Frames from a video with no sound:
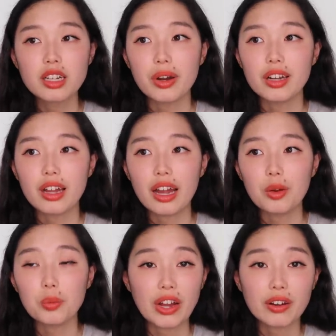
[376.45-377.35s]
when
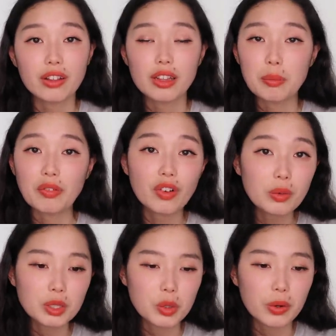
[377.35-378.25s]
I found out that my friend
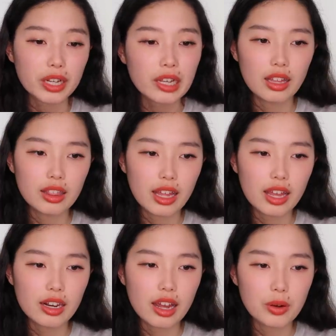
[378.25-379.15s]
was going, and
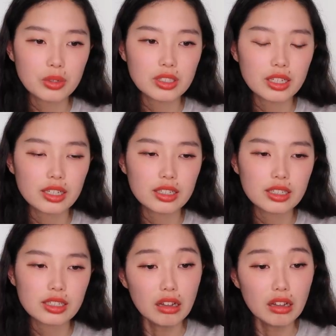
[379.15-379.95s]
then I was like,